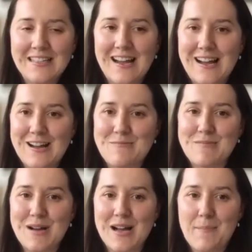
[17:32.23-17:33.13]

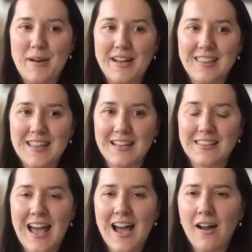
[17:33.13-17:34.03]
But I think
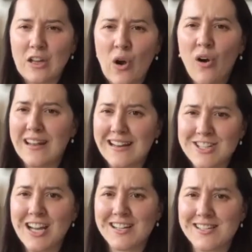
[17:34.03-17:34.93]
that iconic
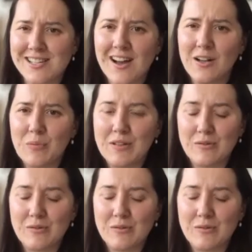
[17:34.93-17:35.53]
Jack style will